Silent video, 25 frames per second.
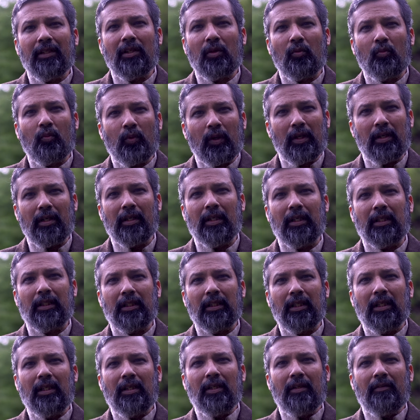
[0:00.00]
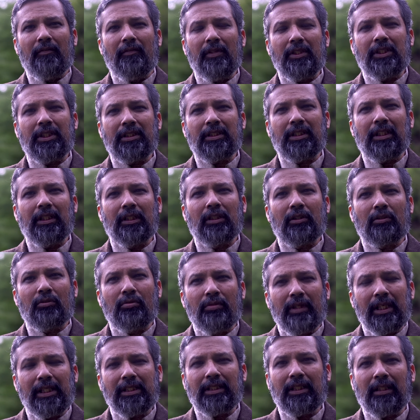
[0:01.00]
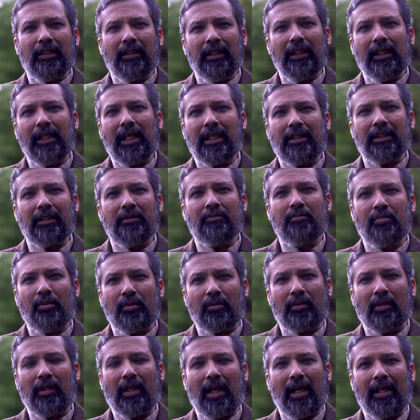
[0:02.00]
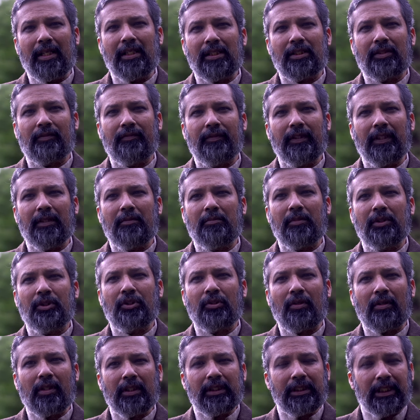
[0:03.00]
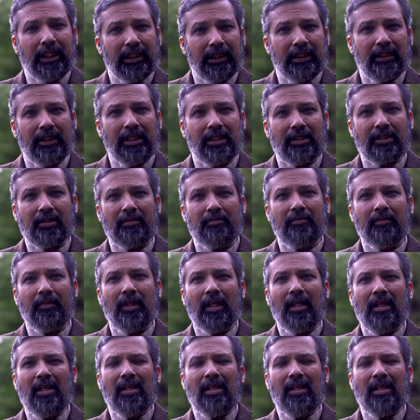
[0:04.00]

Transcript: in a world which is increasingly getting polarized, where majoritarianism,